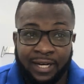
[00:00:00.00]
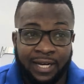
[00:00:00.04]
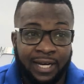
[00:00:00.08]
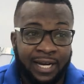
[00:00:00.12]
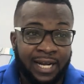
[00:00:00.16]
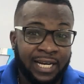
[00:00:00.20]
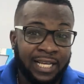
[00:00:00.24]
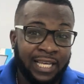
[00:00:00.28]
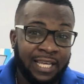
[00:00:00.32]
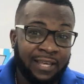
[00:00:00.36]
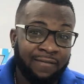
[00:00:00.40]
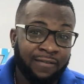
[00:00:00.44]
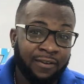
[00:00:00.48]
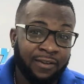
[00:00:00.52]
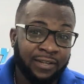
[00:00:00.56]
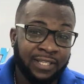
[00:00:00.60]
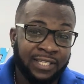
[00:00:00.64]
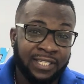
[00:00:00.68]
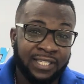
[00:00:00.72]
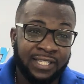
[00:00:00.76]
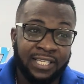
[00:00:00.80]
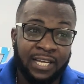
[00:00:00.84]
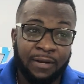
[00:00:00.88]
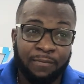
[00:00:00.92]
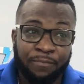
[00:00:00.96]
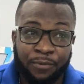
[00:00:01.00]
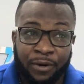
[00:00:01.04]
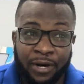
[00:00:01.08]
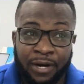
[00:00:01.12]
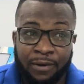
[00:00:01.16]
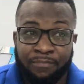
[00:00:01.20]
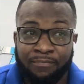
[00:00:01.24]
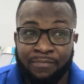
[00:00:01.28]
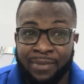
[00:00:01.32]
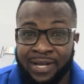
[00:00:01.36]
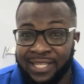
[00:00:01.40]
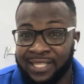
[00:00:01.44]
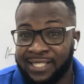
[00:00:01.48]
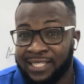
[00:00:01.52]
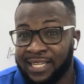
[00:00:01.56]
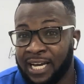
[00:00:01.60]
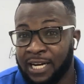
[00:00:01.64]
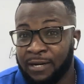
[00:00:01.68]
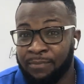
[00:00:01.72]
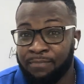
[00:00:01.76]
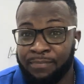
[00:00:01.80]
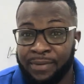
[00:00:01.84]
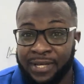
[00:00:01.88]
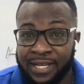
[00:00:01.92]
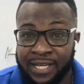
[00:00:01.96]
I'll give you separate bits
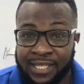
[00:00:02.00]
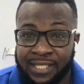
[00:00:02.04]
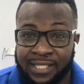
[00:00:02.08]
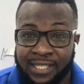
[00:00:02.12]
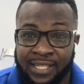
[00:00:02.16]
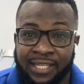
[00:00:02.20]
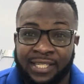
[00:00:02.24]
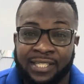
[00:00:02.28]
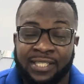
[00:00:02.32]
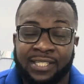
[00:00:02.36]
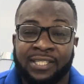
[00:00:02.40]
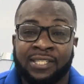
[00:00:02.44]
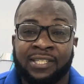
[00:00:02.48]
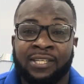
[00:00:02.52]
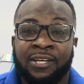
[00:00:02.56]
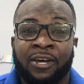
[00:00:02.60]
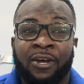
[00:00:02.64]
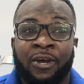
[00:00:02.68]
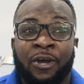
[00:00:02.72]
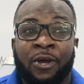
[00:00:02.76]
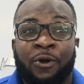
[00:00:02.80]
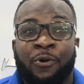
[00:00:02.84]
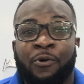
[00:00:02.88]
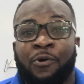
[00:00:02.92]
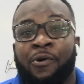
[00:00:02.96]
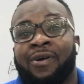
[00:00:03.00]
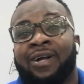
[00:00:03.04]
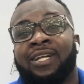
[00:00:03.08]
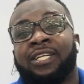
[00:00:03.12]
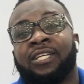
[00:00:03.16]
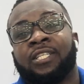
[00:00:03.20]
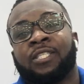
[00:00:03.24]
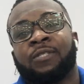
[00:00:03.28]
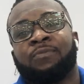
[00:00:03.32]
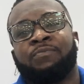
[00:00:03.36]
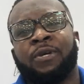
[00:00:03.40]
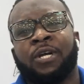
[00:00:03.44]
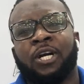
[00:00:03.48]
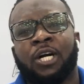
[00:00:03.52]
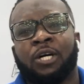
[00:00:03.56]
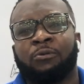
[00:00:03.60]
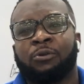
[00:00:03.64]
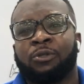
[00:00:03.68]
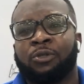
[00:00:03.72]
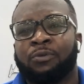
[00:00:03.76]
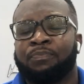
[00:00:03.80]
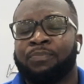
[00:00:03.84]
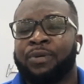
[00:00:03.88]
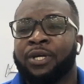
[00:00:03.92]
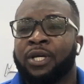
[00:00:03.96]
and pieces where I'll just pick
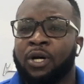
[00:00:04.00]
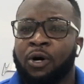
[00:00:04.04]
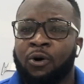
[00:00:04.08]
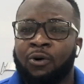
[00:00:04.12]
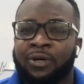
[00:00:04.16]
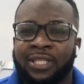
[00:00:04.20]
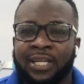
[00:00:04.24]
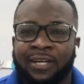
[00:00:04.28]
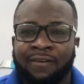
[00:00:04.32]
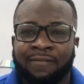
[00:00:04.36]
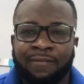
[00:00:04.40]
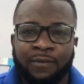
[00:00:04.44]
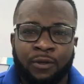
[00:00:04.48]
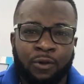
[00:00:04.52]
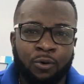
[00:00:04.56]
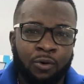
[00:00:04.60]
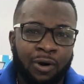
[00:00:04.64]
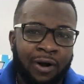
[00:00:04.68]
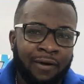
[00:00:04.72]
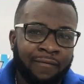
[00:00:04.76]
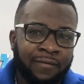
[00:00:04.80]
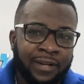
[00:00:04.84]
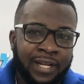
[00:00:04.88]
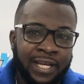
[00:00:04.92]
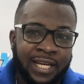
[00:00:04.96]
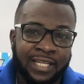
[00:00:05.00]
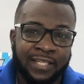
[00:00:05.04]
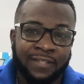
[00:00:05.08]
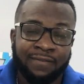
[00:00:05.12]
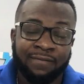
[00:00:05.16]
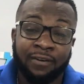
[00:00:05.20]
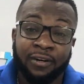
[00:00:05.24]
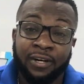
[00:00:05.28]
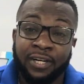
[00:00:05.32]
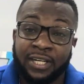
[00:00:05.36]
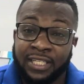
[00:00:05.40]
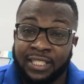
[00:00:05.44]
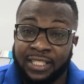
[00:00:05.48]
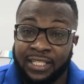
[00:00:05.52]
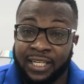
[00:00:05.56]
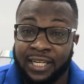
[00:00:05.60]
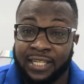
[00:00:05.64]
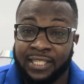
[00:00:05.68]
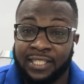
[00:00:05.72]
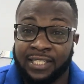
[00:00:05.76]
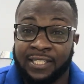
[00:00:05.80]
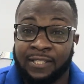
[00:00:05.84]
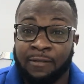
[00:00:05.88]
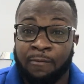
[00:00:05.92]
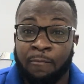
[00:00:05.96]
out a few of these
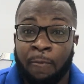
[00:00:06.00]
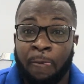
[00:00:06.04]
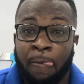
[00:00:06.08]
furnitures